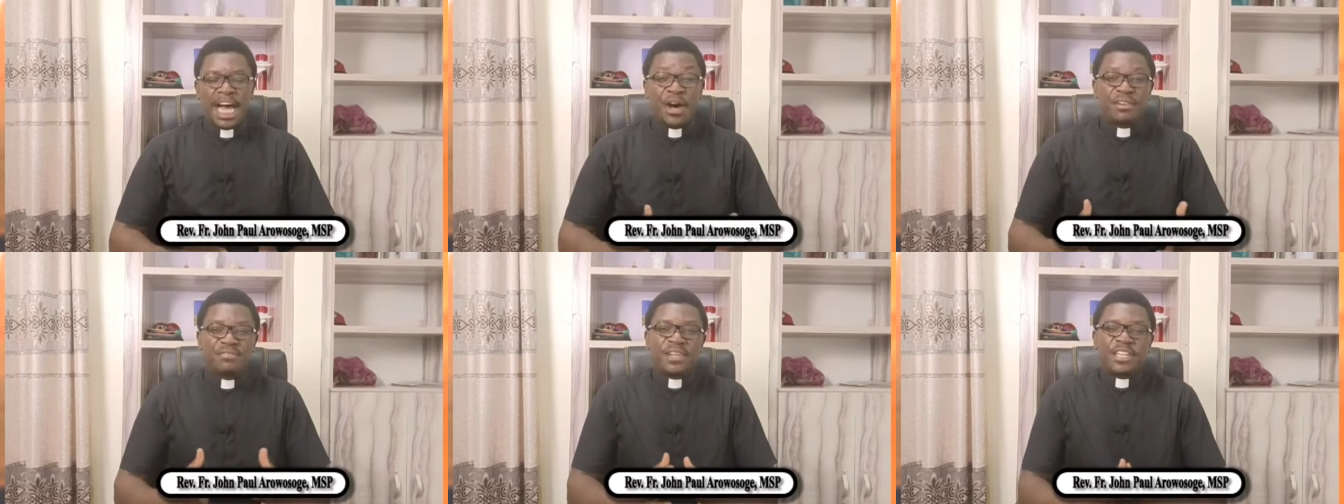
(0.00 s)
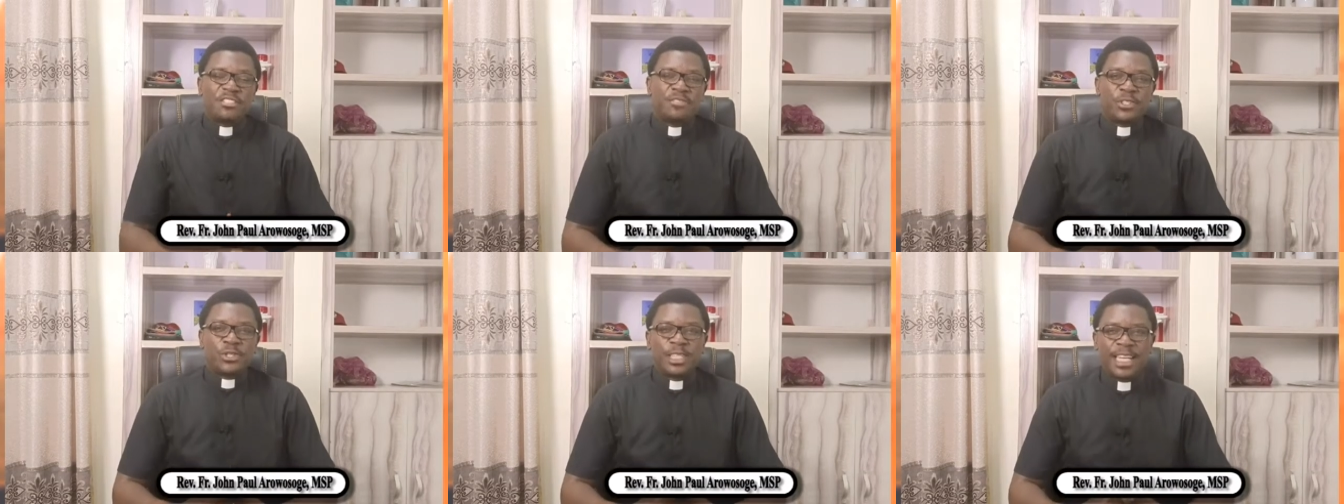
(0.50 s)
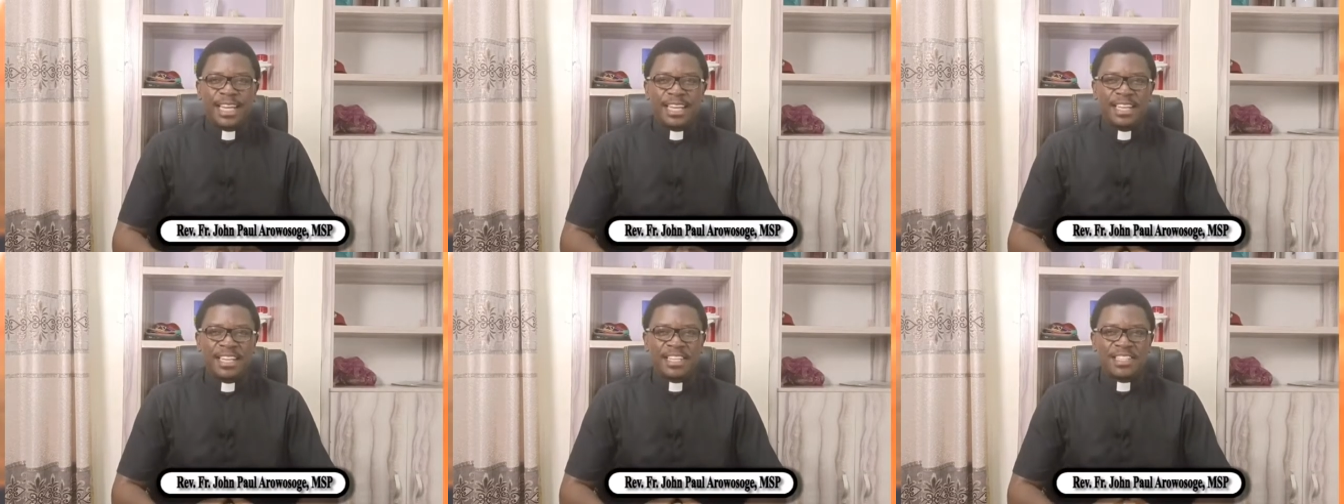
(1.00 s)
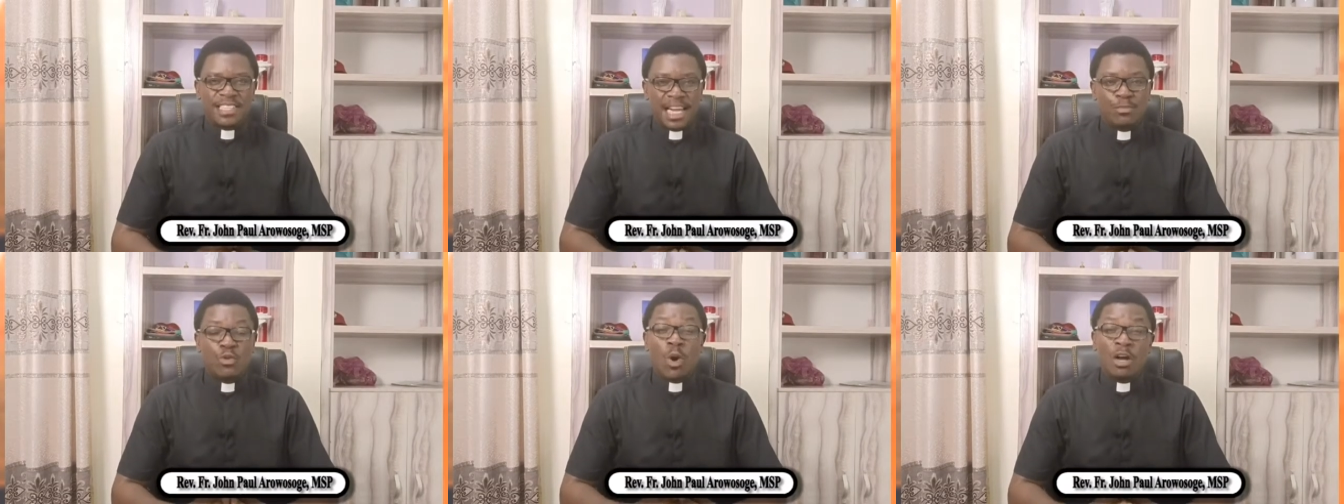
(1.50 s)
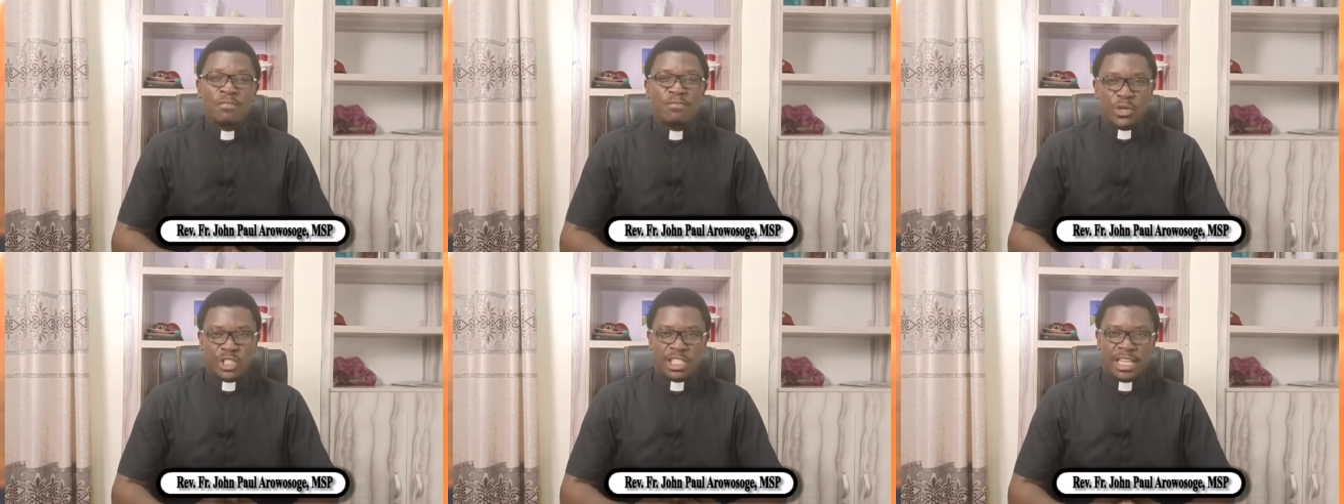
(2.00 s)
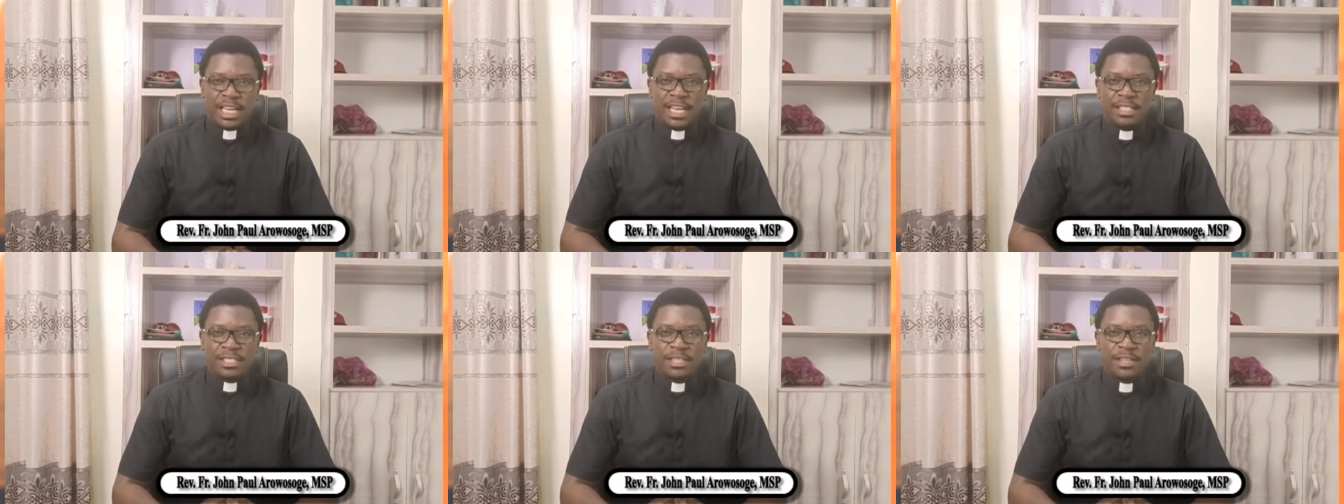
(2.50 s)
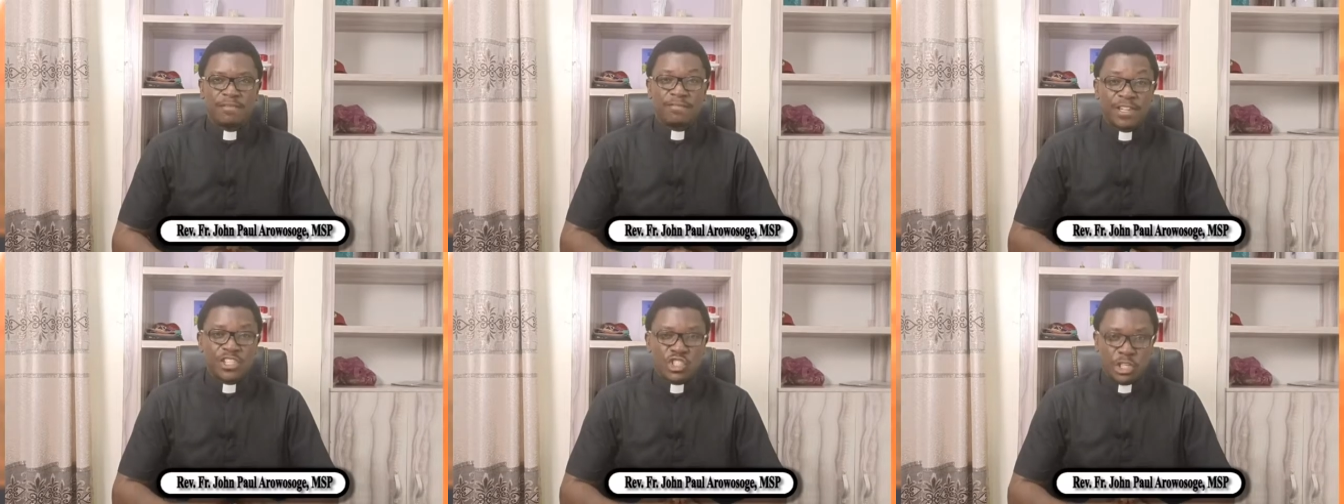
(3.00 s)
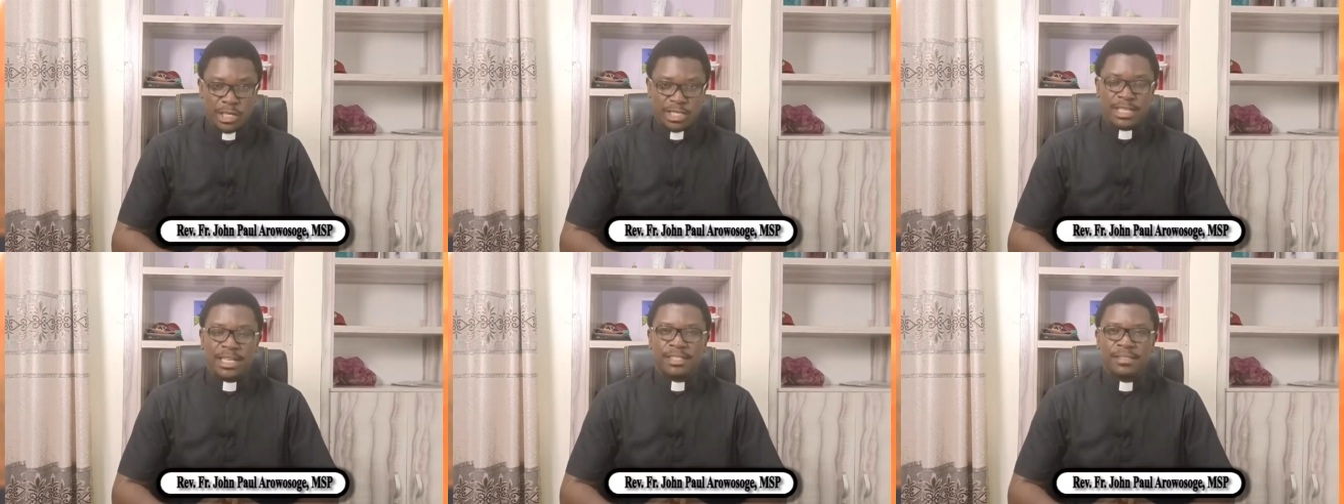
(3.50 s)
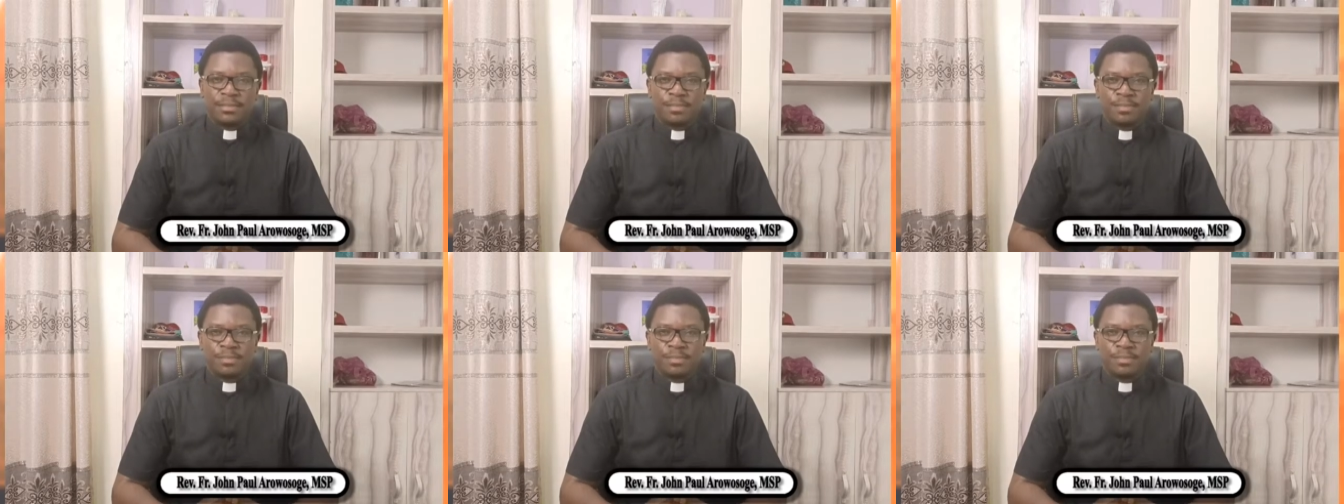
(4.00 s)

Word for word: Our verse for today is Psalm 148, verse 13.